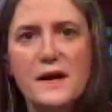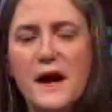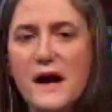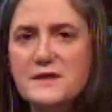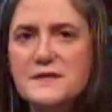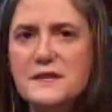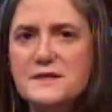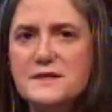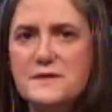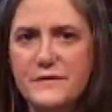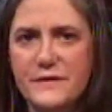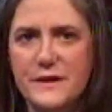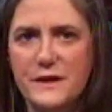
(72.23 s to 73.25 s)
The content
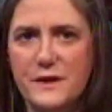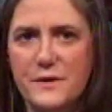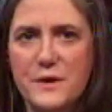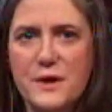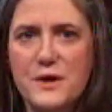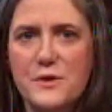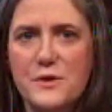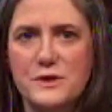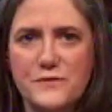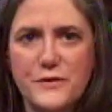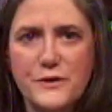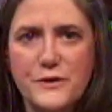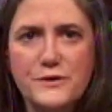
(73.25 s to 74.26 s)
of the video
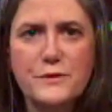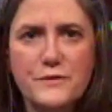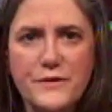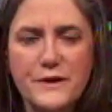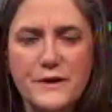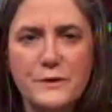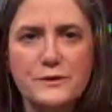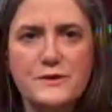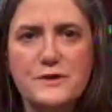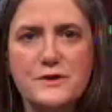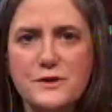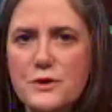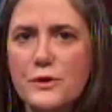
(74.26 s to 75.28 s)
was first revealed
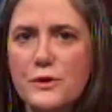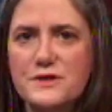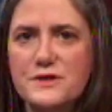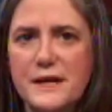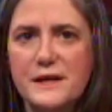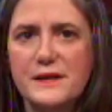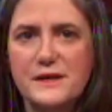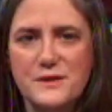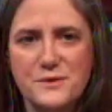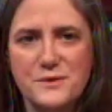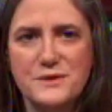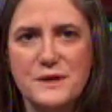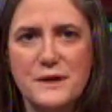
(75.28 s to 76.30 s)
in the New York Daily
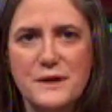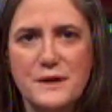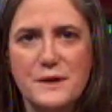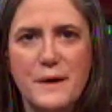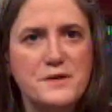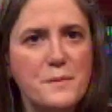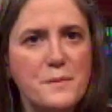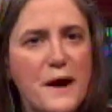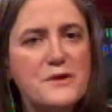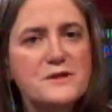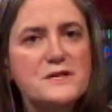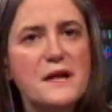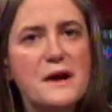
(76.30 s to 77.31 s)
News by
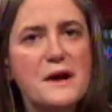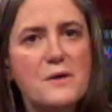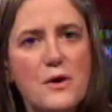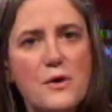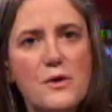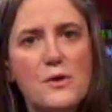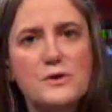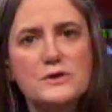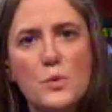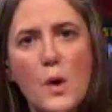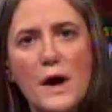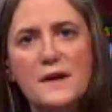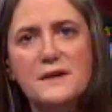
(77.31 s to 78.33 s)
Democracy Now!
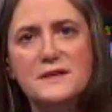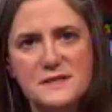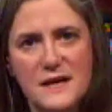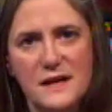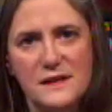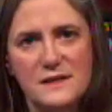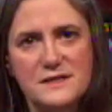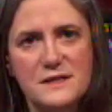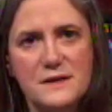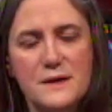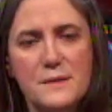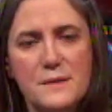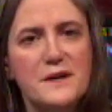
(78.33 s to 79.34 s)
Co-host Juan Gonzalez,
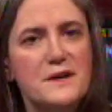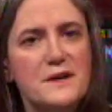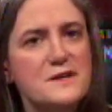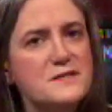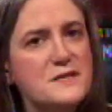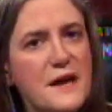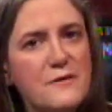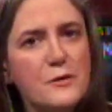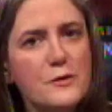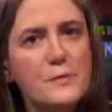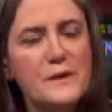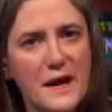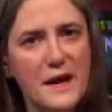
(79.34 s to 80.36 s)
but it has
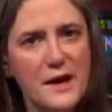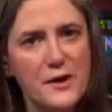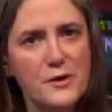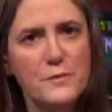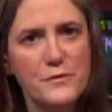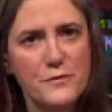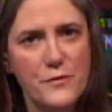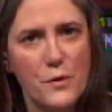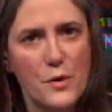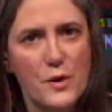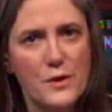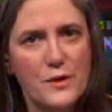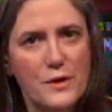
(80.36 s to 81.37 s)
never been aired
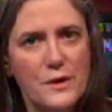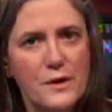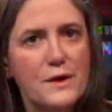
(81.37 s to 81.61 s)
before.